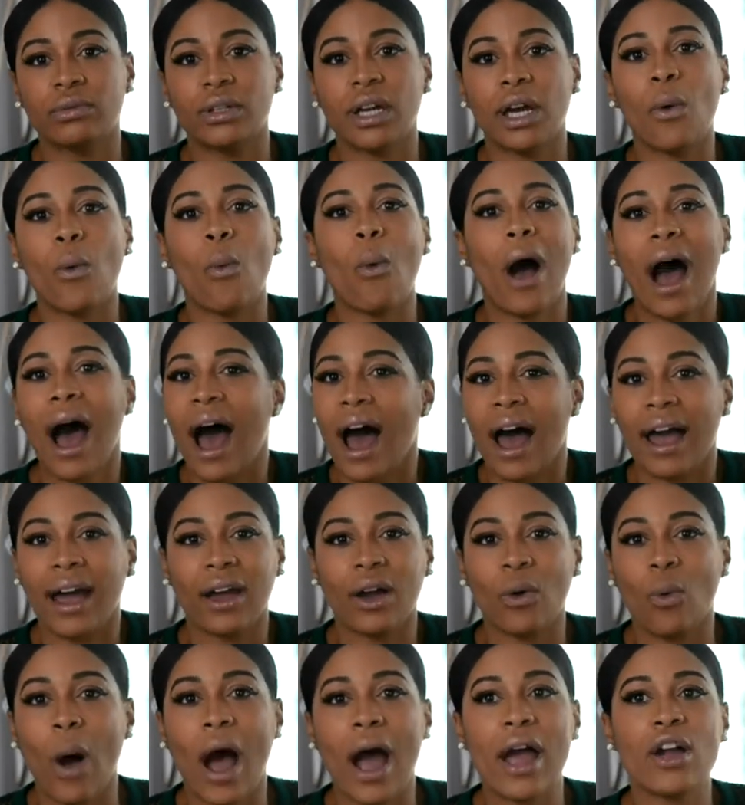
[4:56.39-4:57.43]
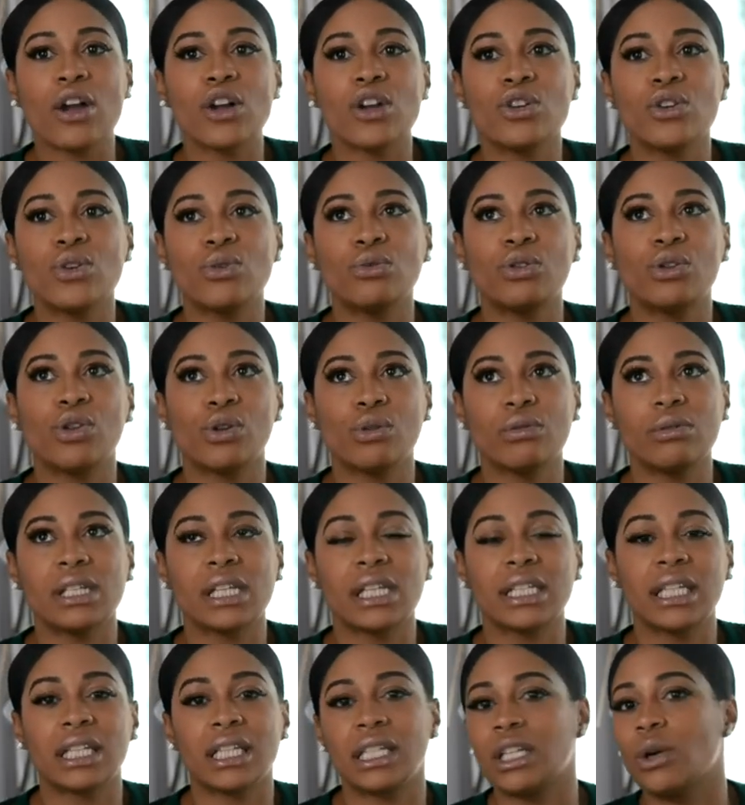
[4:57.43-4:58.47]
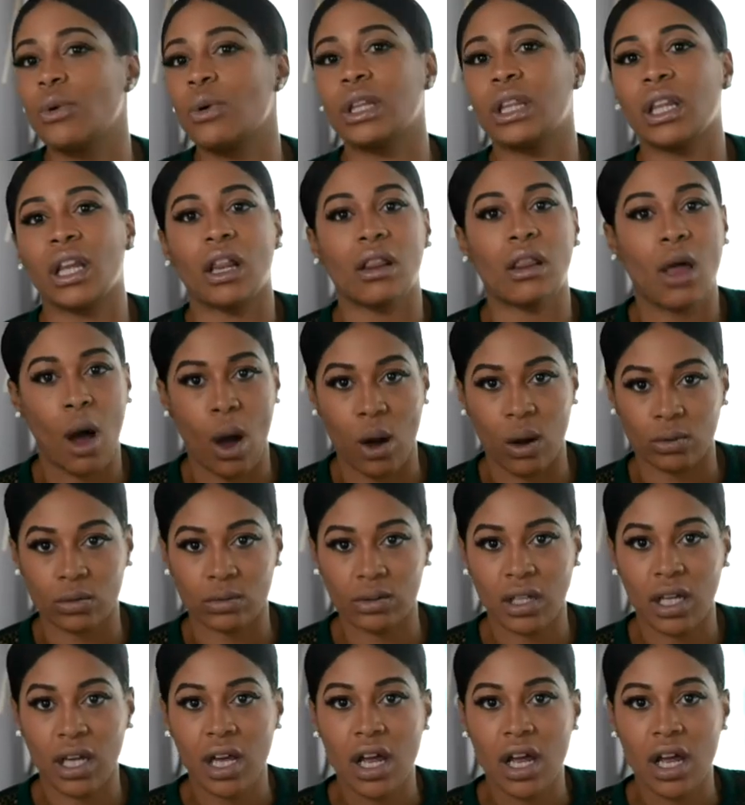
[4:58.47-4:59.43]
And why? Why are you choosing to deal with it alone?